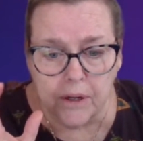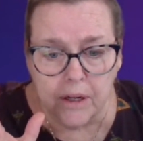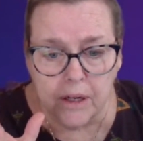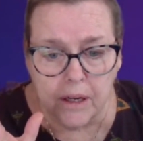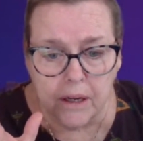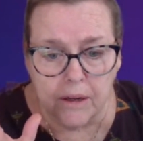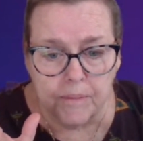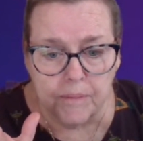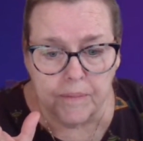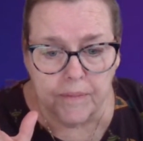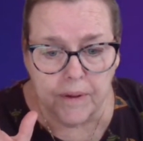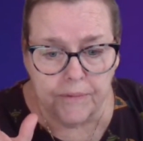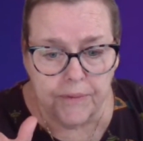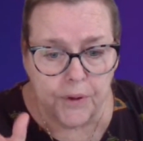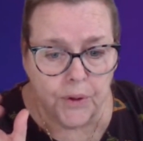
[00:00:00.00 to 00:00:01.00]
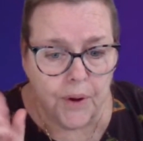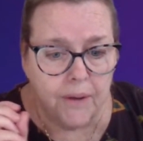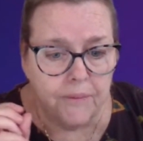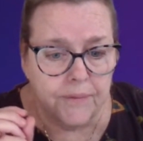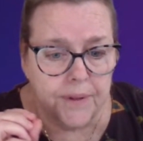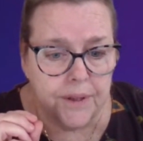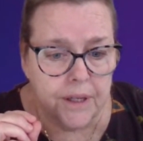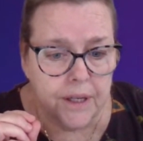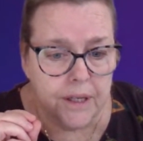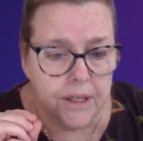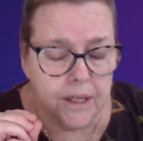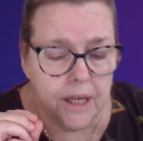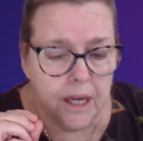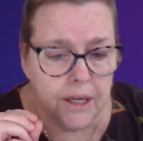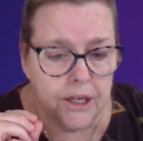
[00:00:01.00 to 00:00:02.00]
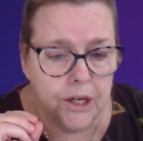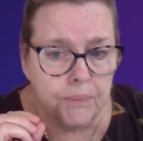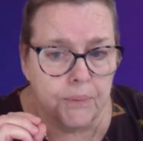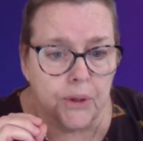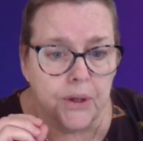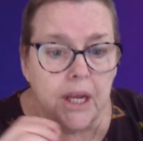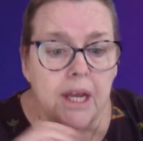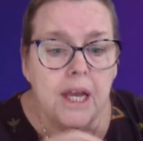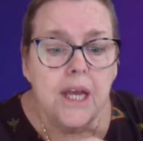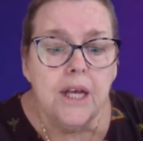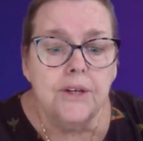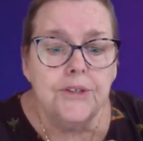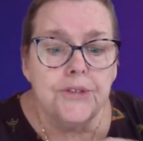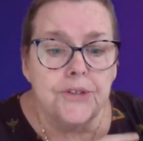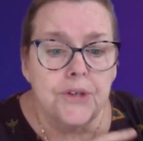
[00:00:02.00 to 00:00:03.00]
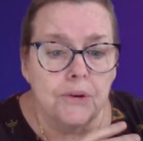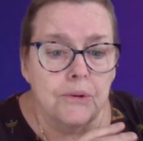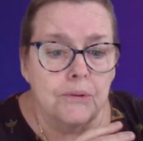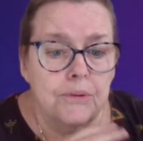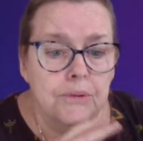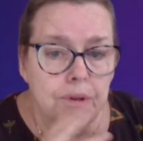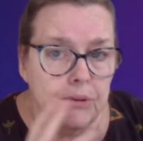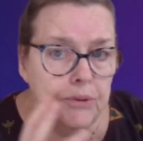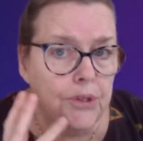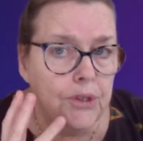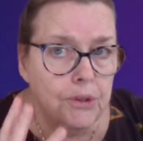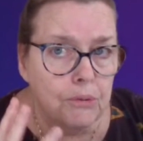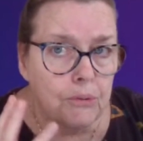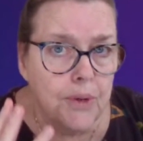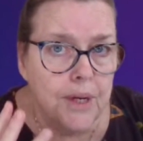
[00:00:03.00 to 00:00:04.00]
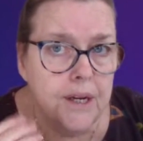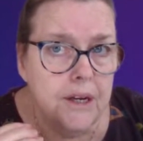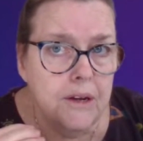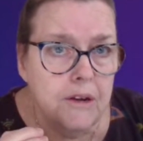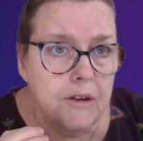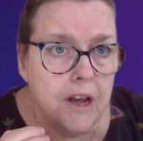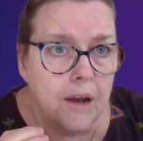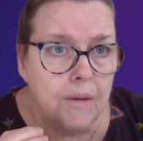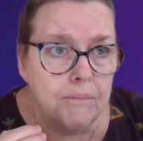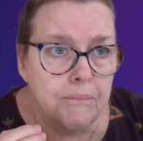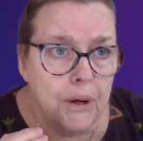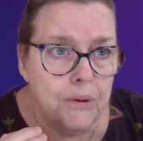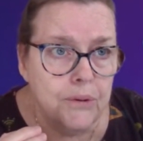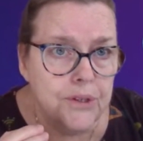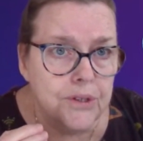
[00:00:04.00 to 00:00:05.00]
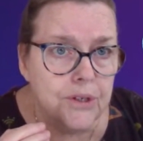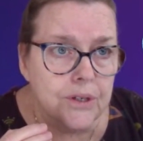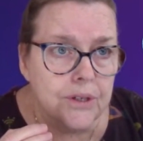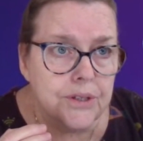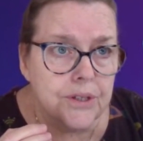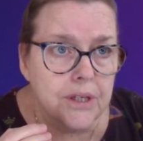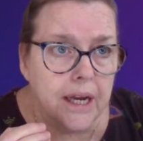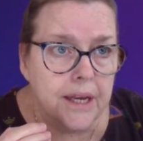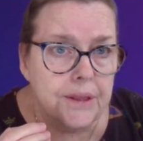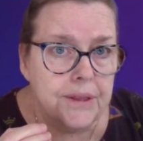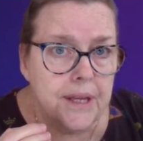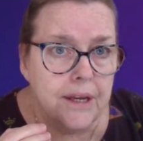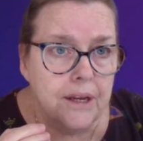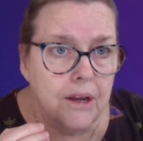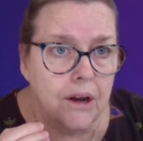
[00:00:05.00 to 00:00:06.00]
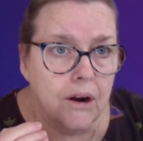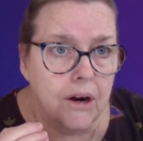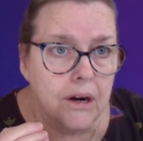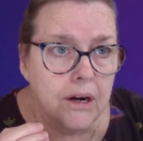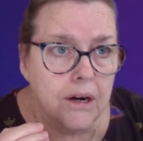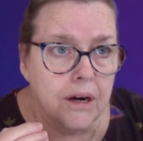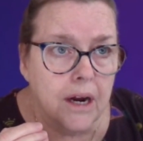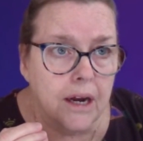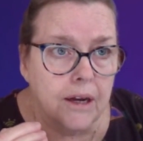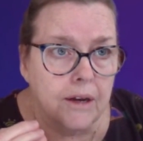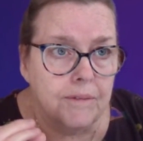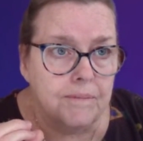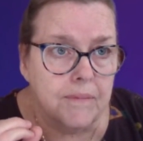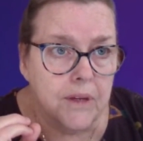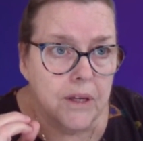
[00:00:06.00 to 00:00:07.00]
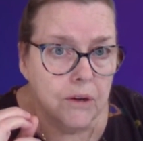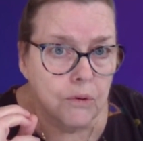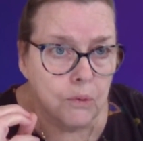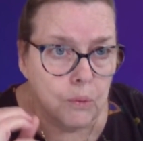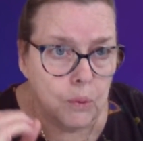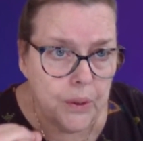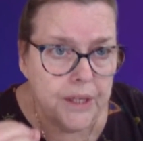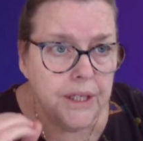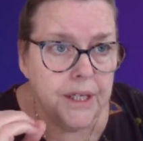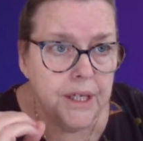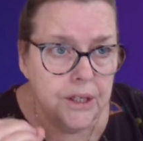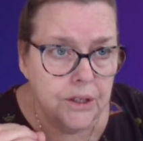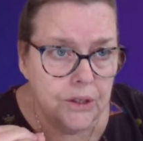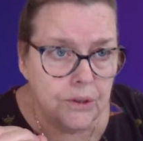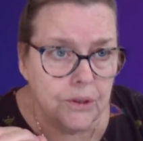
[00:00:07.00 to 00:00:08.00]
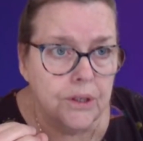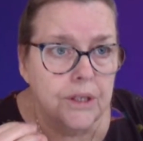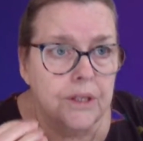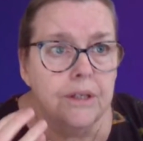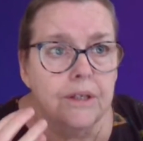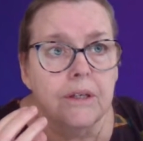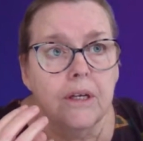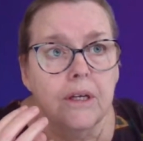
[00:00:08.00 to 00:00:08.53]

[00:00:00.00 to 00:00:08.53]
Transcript: a photograph in the yearbook. So those 3 posters, I think, are really good